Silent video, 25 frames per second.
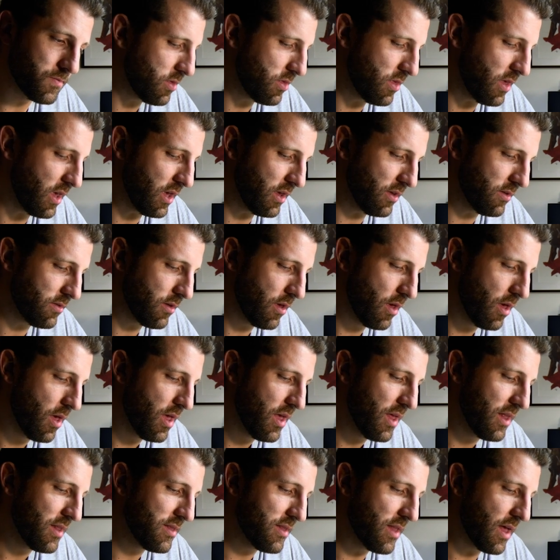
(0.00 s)
things
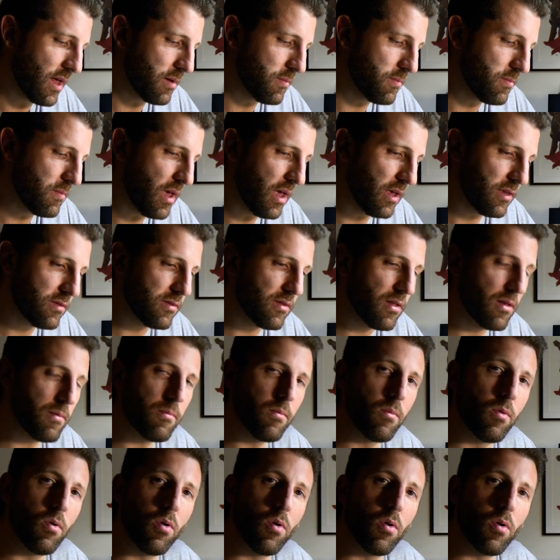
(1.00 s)
that makes
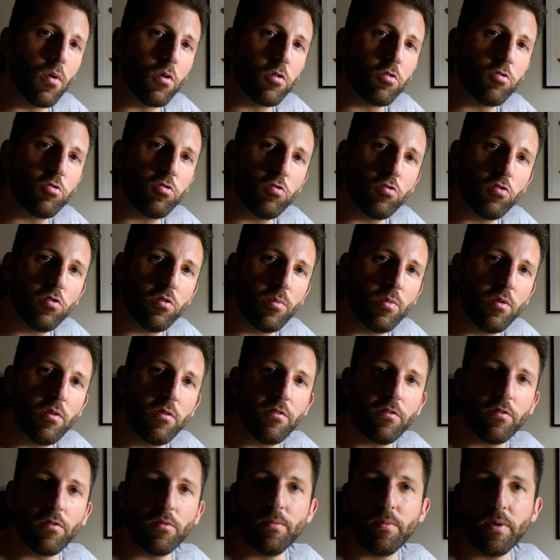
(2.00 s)
them more
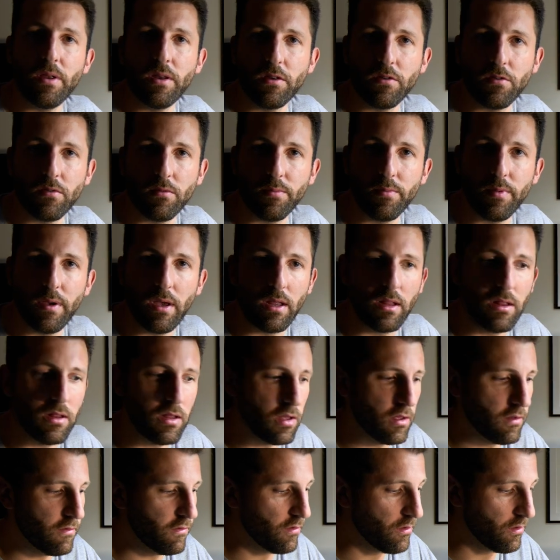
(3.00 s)
suitable for miniature painting.